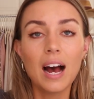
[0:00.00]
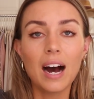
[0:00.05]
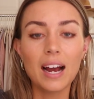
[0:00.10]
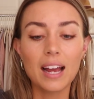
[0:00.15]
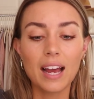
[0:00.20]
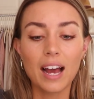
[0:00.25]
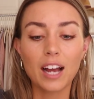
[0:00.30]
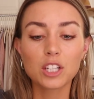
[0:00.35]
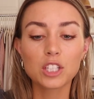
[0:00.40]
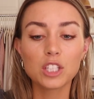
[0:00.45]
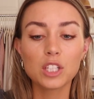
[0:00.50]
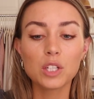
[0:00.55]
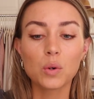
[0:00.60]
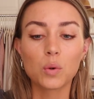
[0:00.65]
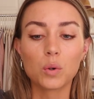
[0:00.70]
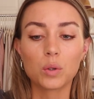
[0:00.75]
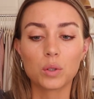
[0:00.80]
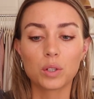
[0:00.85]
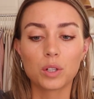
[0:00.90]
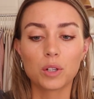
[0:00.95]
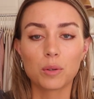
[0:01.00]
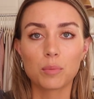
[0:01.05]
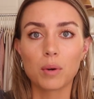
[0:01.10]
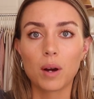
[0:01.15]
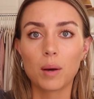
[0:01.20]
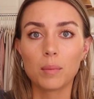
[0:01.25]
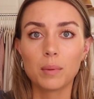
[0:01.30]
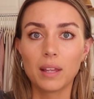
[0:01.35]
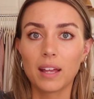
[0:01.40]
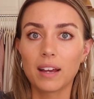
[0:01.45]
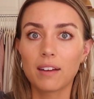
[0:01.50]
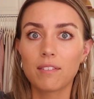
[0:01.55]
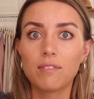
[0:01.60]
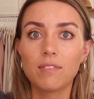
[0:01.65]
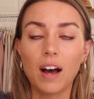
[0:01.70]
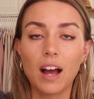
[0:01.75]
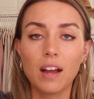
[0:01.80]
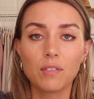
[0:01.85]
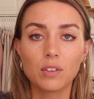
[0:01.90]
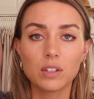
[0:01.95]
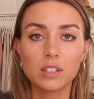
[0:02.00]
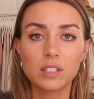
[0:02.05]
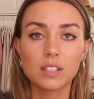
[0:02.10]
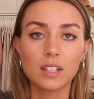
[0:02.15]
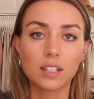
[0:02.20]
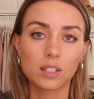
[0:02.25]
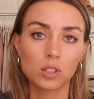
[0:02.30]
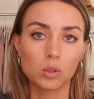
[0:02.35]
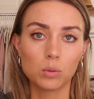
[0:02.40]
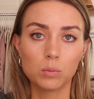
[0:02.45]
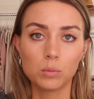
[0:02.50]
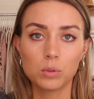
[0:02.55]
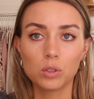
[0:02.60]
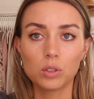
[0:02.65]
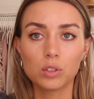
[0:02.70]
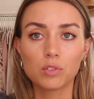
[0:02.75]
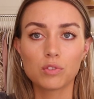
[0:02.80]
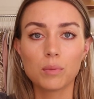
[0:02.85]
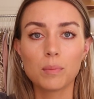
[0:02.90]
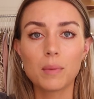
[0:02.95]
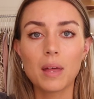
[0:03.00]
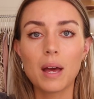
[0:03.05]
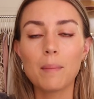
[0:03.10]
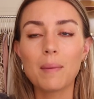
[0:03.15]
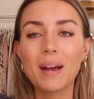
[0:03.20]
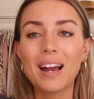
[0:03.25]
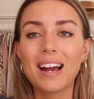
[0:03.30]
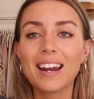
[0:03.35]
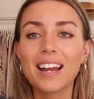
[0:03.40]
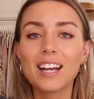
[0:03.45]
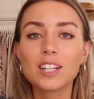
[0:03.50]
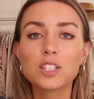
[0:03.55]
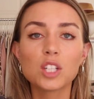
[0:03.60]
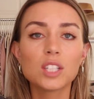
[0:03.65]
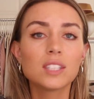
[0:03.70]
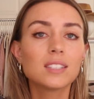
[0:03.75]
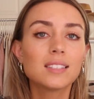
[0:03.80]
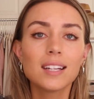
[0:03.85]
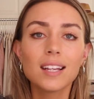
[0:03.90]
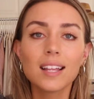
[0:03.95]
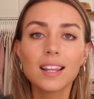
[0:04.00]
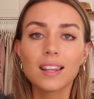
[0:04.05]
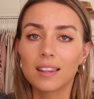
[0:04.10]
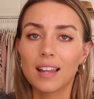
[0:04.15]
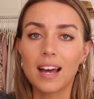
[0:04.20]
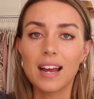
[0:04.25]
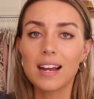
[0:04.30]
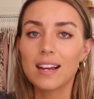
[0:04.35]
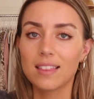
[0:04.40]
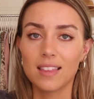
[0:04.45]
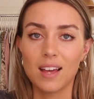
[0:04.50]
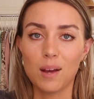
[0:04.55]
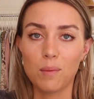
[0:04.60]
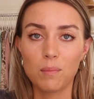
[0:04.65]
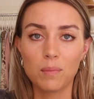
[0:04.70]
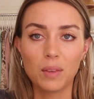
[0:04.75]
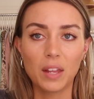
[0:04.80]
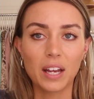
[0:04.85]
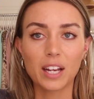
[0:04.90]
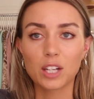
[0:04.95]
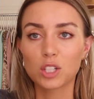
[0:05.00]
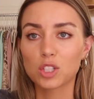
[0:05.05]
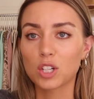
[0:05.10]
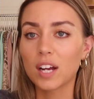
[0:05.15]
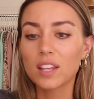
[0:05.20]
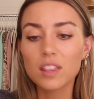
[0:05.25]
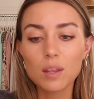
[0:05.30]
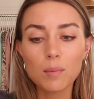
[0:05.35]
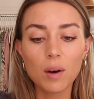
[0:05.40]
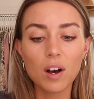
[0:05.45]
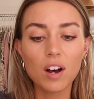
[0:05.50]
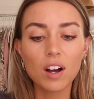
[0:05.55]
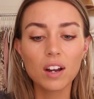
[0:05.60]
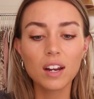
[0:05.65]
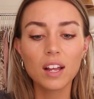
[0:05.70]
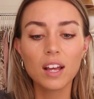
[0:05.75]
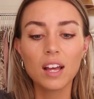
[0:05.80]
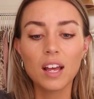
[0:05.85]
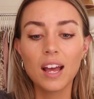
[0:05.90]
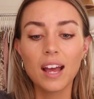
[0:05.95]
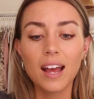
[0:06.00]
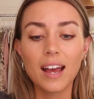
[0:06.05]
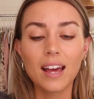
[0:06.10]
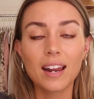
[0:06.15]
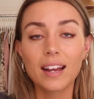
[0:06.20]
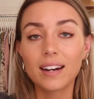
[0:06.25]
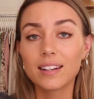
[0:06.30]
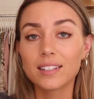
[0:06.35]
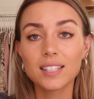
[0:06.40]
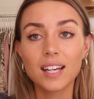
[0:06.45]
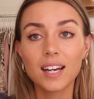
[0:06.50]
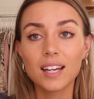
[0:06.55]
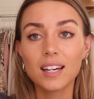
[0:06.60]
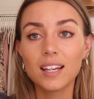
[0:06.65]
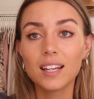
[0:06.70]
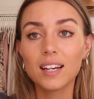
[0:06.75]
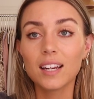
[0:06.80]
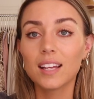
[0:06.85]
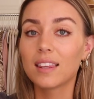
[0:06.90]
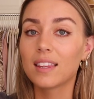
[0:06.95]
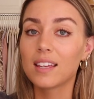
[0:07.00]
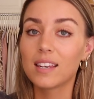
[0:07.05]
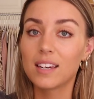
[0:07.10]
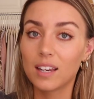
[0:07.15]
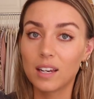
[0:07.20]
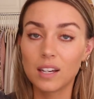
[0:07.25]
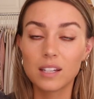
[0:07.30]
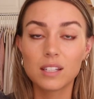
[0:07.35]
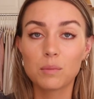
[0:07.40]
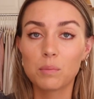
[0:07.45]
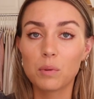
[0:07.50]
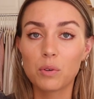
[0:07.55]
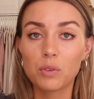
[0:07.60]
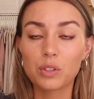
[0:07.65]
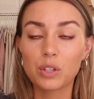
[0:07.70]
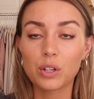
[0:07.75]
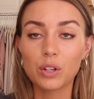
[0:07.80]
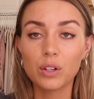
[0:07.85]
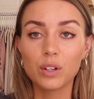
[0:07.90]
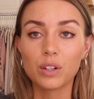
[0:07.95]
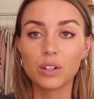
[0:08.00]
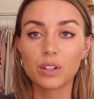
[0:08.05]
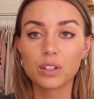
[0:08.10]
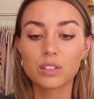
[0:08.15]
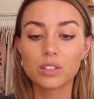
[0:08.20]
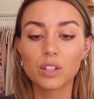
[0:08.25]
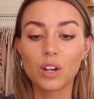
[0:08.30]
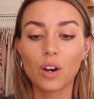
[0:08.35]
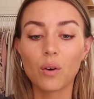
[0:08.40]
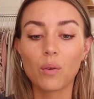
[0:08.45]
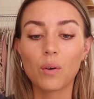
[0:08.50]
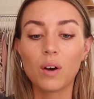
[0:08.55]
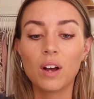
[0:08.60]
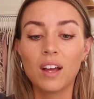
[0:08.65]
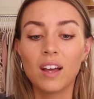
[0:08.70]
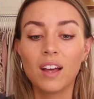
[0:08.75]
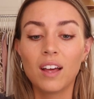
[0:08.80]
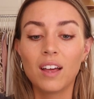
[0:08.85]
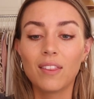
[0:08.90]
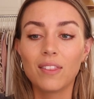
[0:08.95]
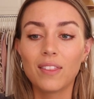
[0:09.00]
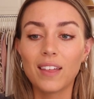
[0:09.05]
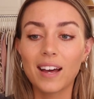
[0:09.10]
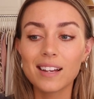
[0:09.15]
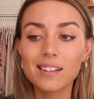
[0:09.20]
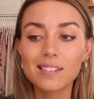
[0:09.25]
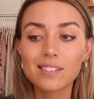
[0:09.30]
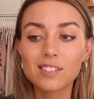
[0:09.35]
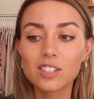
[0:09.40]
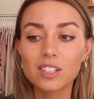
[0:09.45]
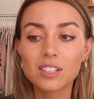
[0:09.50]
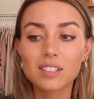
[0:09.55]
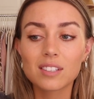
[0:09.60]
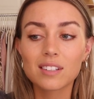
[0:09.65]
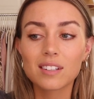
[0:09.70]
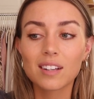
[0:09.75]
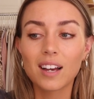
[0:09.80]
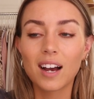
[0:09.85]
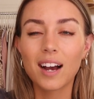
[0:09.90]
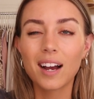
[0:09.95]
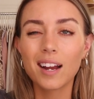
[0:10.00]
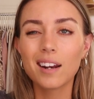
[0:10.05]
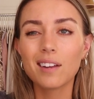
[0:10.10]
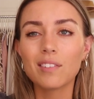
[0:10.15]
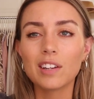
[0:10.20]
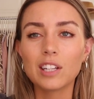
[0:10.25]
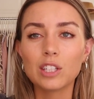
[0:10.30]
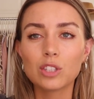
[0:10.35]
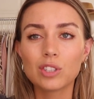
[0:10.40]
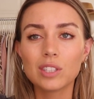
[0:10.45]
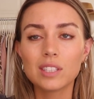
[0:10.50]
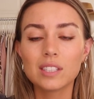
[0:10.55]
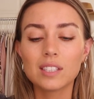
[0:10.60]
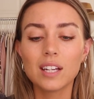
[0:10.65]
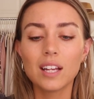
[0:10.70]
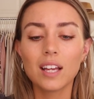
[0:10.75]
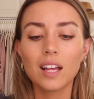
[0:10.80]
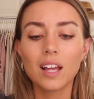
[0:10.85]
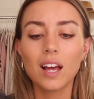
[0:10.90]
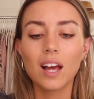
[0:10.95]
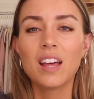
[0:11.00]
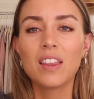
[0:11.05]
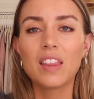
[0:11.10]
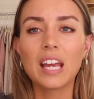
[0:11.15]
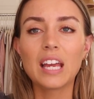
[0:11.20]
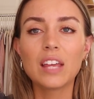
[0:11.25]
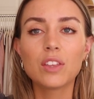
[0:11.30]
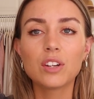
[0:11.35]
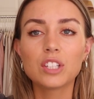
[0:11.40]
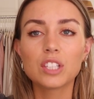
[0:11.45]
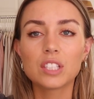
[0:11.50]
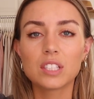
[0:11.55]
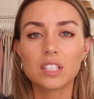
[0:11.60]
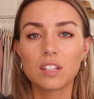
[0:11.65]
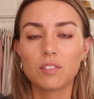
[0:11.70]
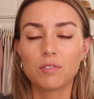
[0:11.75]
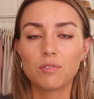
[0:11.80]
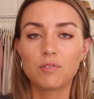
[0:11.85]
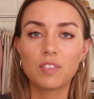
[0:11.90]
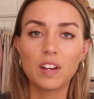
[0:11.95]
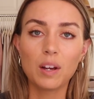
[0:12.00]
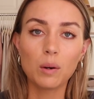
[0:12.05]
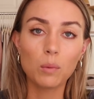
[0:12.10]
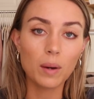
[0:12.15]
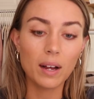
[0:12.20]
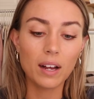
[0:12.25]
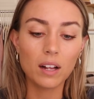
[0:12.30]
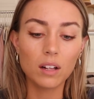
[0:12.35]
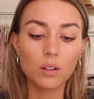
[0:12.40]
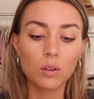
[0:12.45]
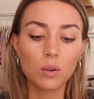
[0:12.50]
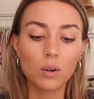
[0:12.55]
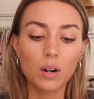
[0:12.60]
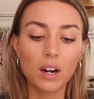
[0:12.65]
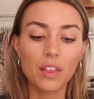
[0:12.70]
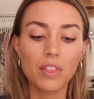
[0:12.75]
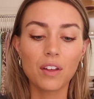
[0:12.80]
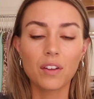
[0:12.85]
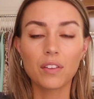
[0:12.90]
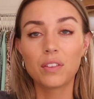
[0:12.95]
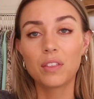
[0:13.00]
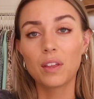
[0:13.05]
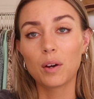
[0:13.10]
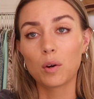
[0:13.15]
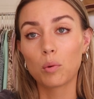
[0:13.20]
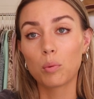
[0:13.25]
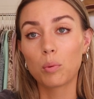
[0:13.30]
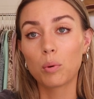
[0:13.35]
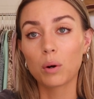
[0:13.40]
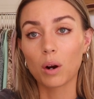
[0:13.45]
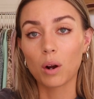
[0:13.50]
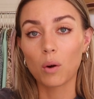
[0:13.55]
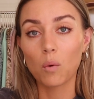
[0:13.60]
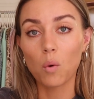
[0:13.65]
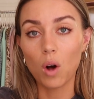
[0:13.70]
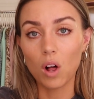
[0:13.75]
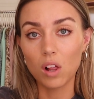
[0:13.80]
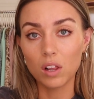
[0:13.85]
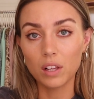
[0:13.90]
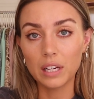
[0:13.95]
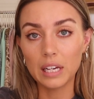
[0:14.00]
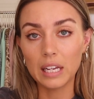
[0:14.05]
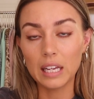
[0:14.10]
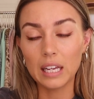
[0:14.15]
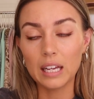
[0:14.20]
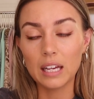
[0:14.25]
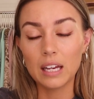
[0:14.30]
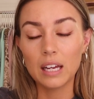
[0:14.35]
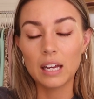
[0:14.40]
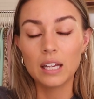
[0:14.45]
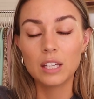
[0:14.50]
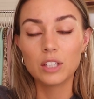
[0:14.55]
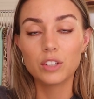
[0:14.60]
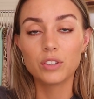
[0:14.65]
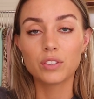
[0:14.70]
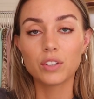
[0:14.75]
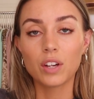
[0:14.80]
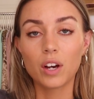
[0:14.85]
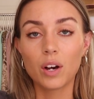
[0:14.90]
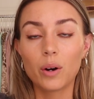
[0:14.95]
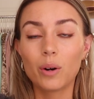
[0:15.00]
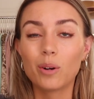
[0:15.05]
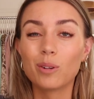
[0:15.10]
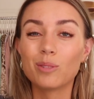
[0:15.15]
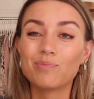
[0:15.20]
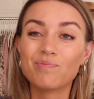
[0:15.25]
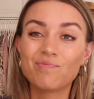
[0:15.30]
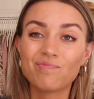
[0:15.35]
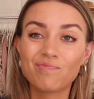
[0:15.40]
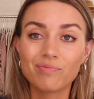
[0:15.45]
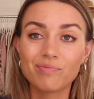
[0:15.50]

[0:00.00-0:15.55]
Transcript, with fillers: I actually ordered probably like five or six swimsuits from them and I just didn't like them. Like I tried them on and I decided they needed to be returned. So that's just kind of interesting. They either just didn't fit well or I thought they were poor quality. So